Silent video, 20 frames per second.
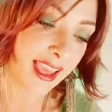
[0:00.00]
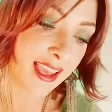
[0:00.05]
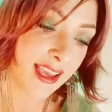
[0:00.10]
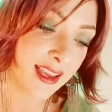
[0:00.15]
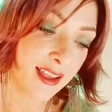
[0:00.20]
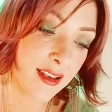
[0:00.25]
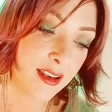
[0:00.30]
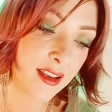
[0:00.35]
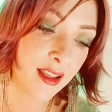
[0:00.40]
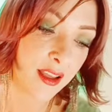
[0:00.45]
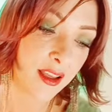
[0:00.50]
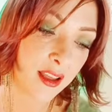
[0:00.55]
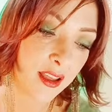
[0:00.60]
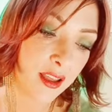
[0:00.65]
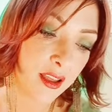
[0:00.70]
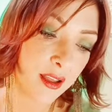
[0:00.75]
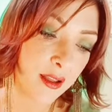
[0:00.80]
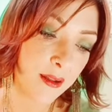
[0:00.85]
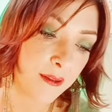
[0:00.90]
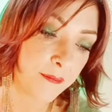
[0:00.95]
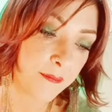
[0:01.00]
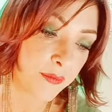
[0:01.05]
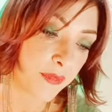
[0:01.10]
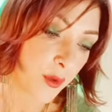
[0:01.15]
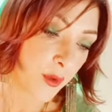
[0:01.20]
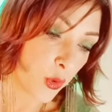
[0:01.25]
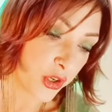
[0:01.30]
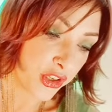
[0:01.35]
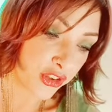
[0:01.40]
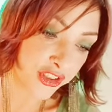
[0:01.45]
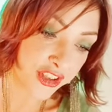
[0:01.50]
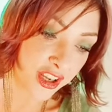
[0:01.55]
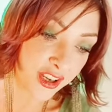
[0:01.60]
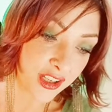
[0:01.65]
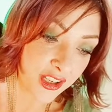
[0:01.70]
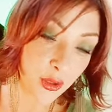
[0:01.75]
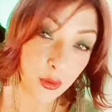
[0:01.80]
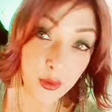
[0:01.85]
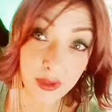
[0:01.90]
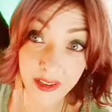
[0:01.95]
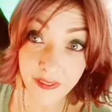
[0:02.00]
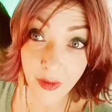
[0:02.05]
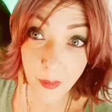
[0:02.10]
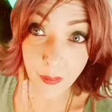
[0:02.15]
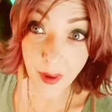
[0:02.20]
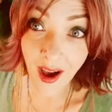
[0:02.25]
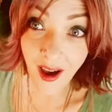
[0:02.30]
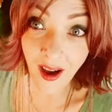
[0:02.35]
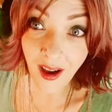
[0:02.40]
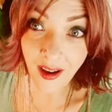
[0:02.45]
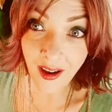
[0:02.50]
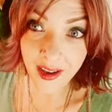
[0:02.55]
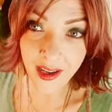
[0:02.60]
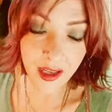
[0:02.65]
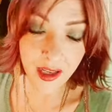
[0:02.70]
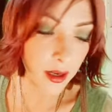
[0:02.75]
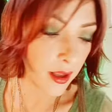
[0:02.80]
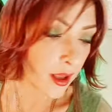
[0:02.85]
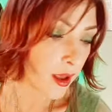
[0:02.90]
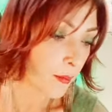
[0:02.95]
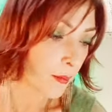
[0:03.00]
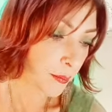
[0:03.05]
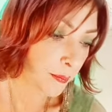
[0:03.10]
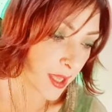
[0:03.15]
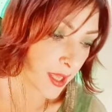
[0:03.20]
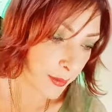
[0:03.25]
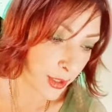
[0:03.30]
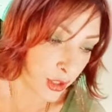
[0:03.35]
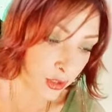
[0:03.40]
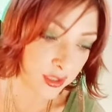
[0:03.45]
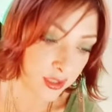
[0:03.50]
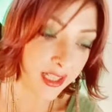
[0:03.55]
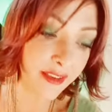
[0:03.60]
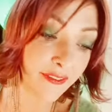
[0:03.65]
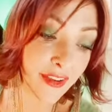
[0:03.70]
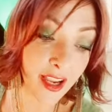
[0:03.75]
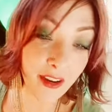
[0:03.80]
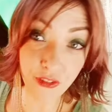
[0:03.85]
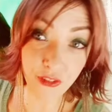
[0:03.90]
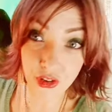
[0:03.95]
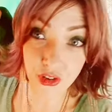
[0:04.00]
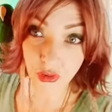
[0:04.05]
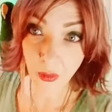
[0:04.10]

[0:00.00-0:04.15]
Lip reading: And when you're done, you leave it behind. Maybe you're leaving it for